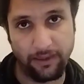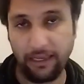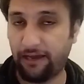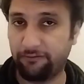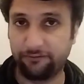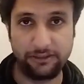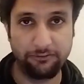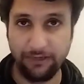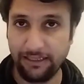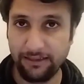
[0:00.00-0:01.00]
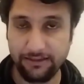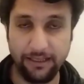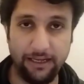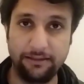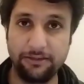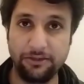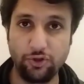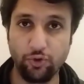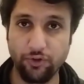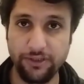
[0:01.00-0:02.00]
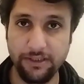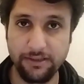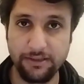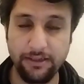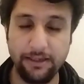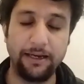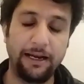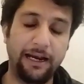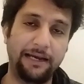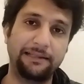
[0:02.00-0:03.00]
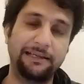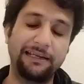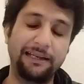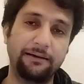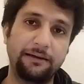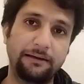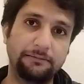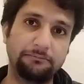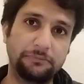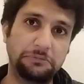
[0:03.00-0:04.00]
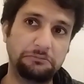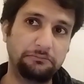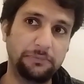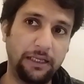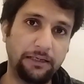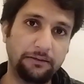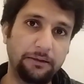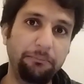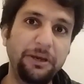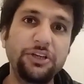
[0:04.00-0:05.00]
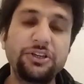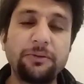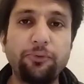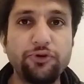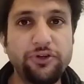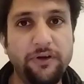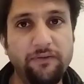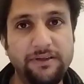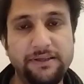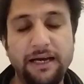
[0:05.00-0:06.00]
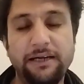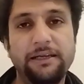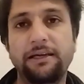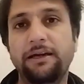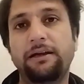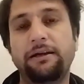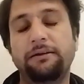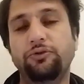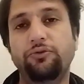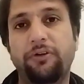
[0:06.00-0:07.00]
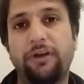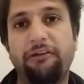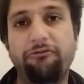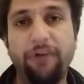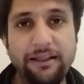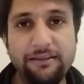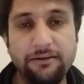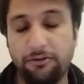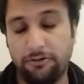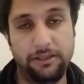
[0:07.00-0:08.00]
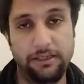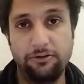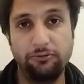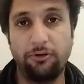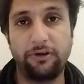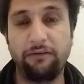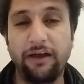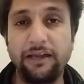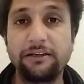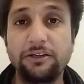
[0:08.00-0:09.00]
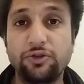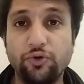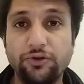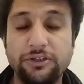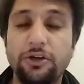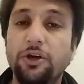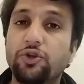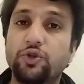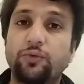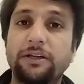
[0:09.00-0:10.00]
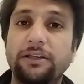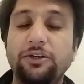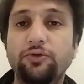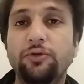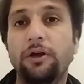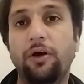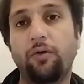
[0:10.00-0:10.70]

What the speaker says: have the wealth and the resources, and the major portion of the society do not have wealth or they do not have any resources. So what they do,